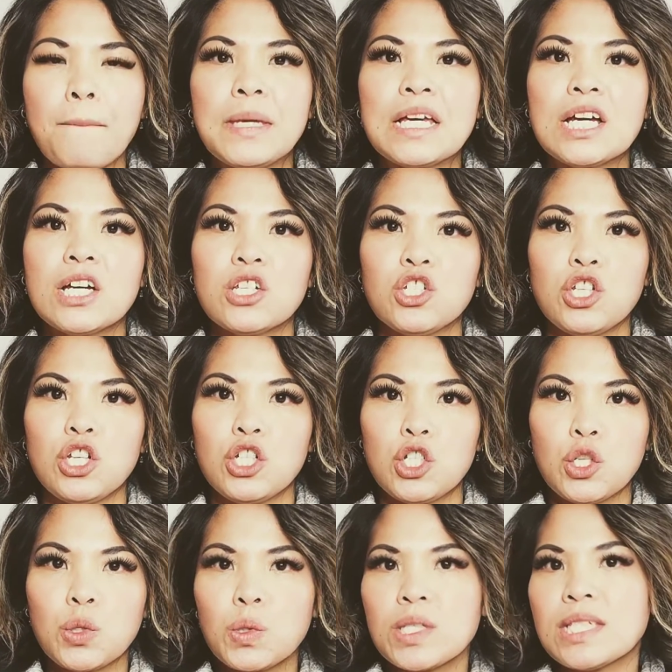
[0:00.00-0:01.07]
because she
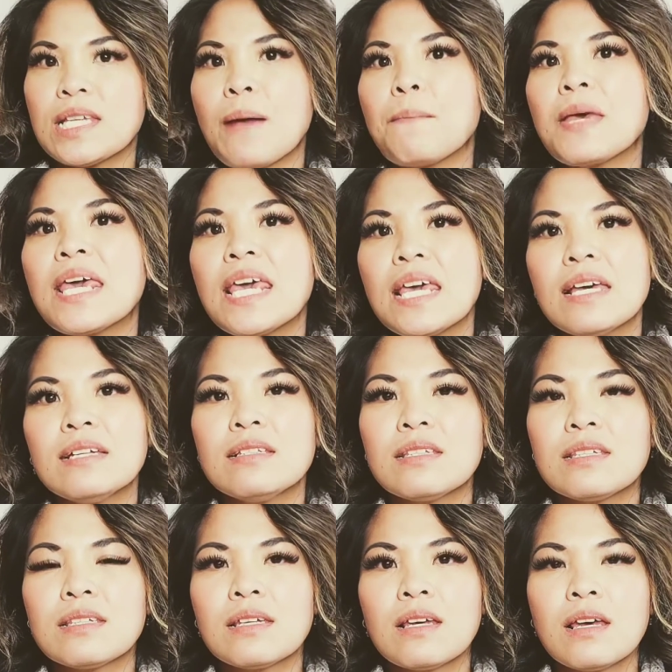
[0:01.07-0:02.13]
took some
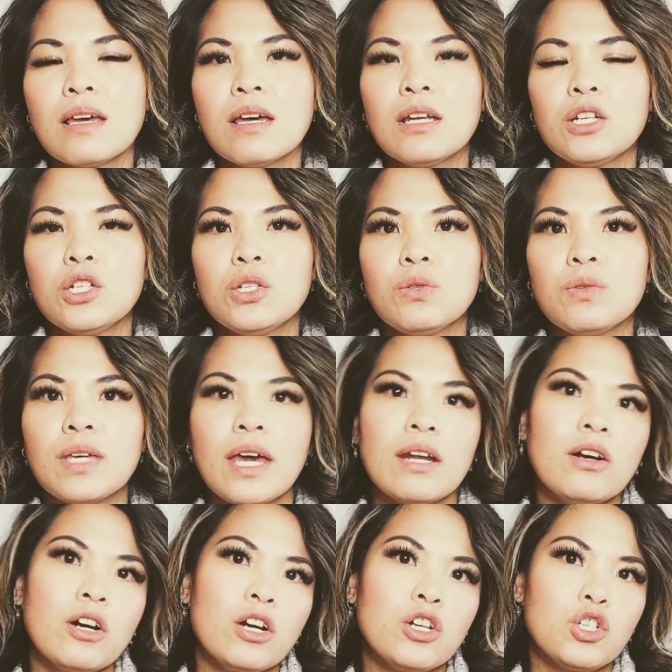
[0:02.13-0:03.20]
hits to
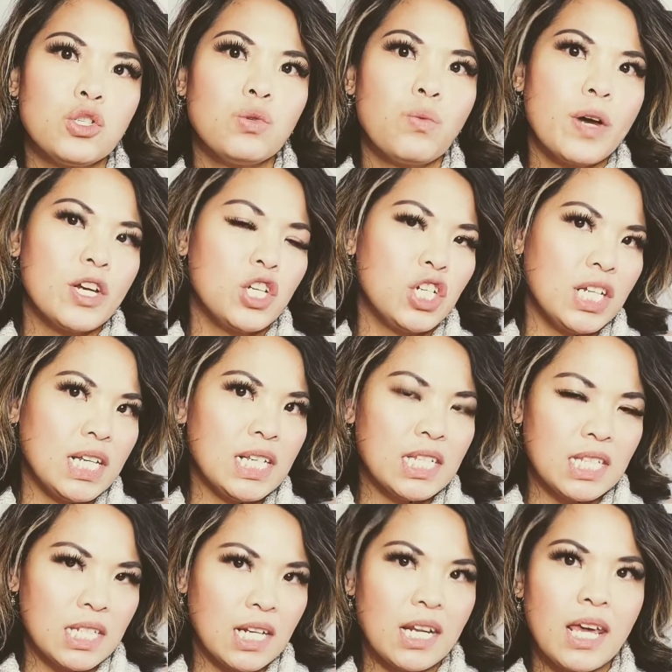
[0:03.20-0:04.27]
get her to where she
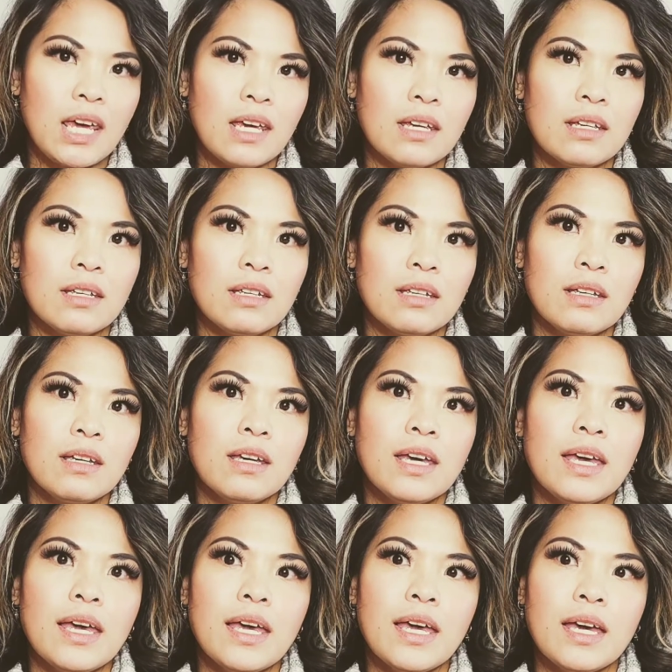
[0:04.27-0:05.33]
is today.
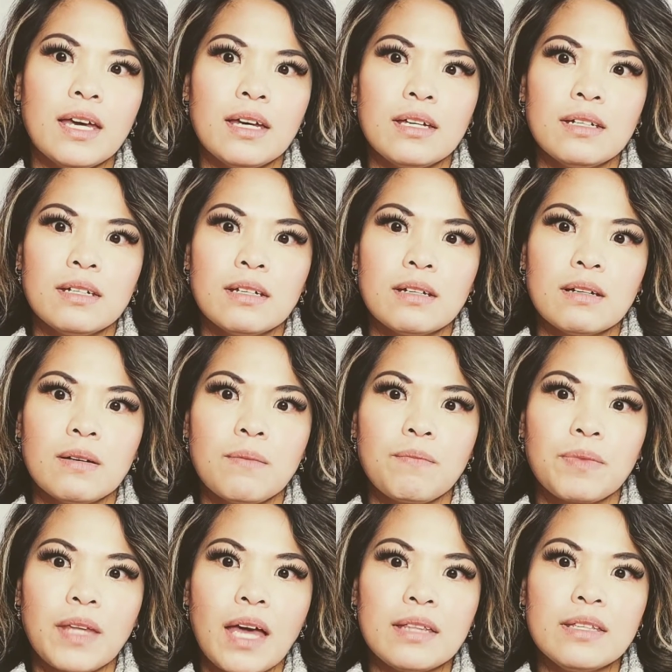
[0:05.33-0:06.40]
And
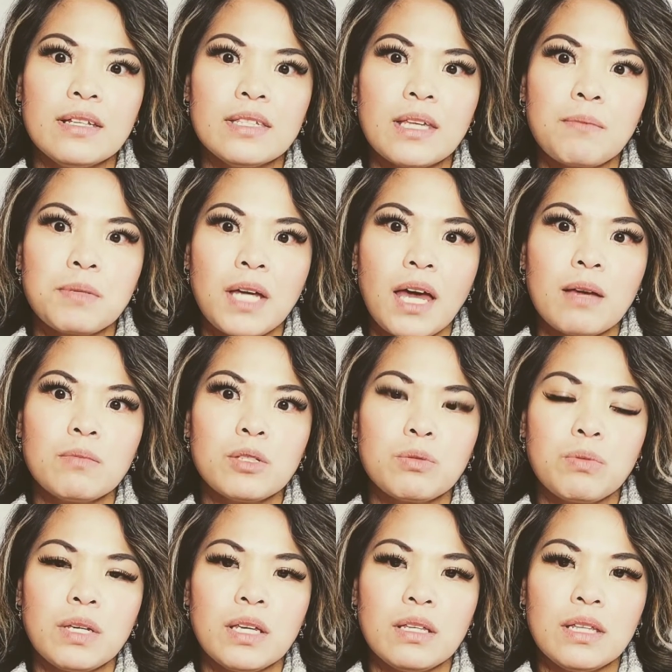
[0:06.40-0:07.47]
I think
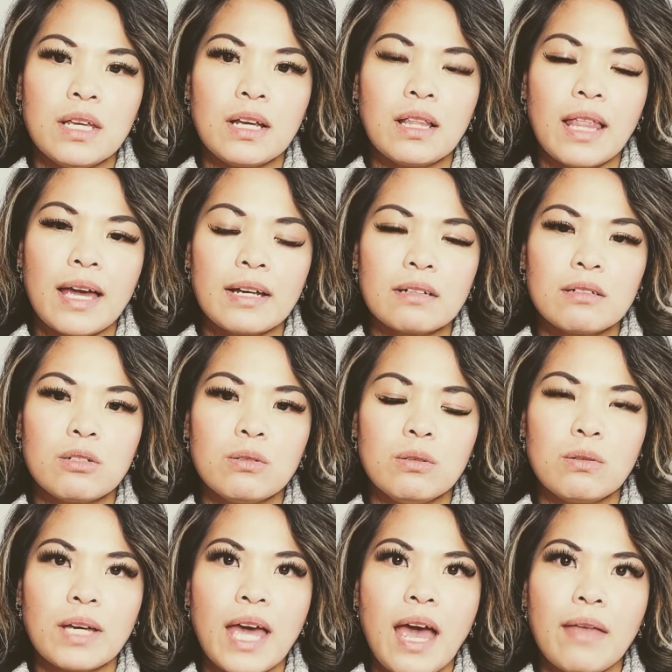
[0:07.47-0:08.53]
sometimes we neglect to
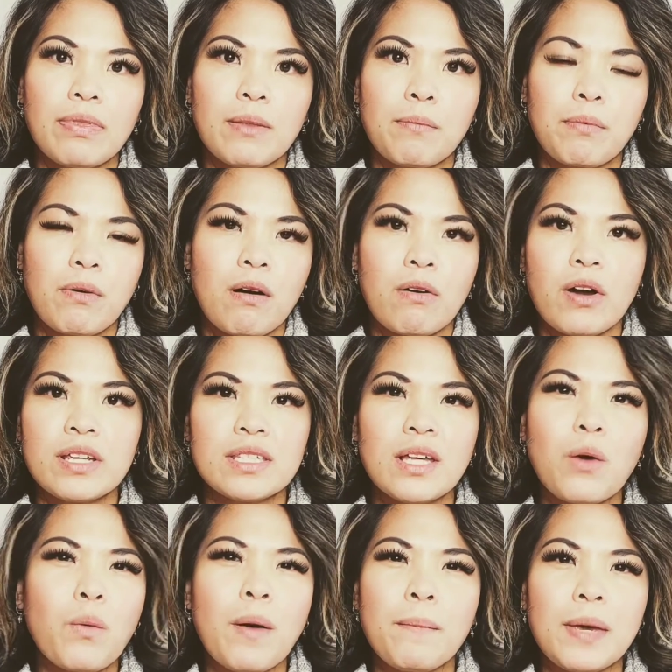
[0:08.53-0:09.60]
look at the progress
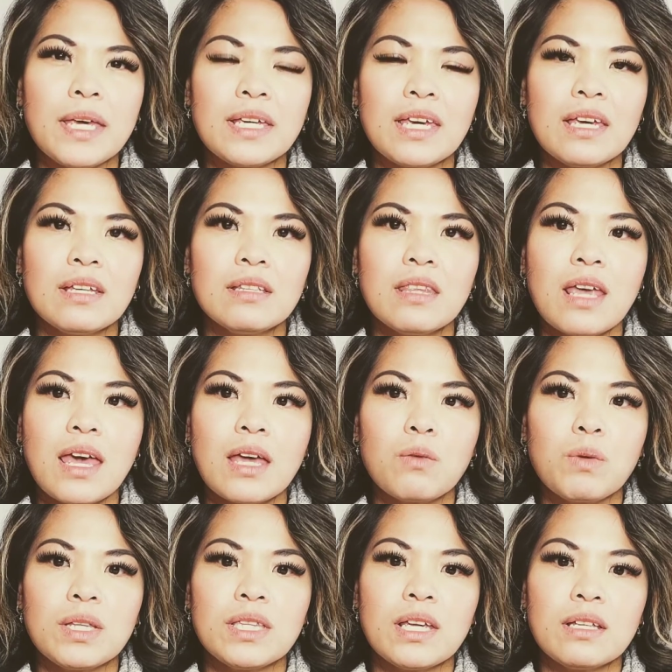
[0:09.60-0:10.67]
that we're making,
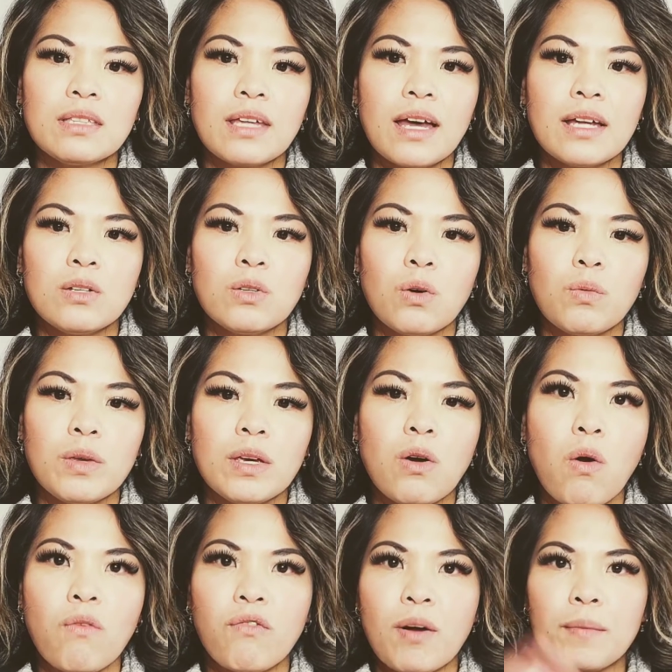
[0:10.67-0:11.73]
and we think that we
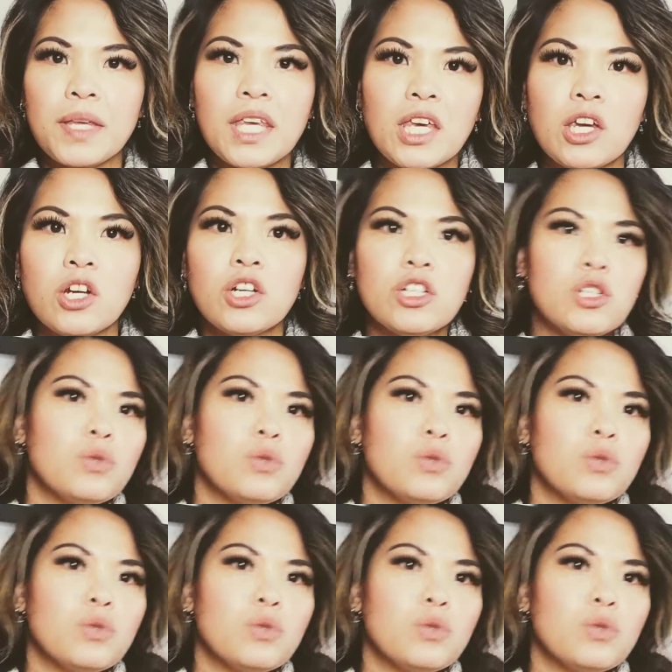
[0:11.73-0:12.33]
go from here